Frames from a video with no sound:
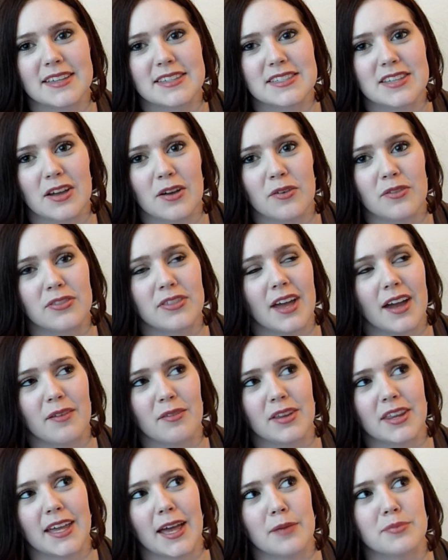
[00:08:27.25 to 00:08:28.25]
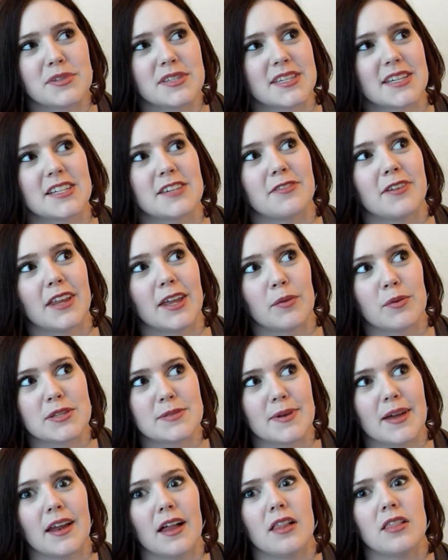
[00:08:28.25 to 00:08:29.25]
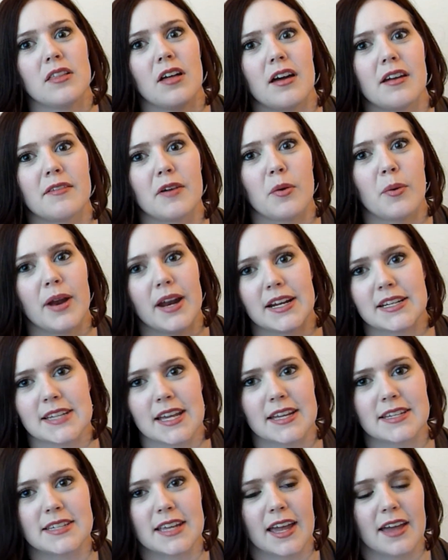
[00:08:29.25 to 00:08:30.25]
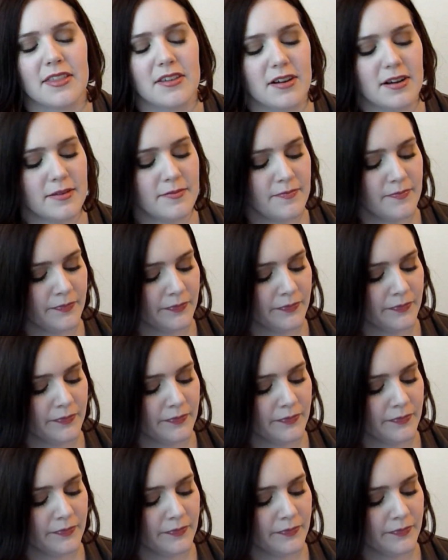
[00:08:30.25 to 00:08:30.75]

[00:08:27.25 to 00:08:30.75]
so that really helped us get to feel like we spent a lot of our wedding day together.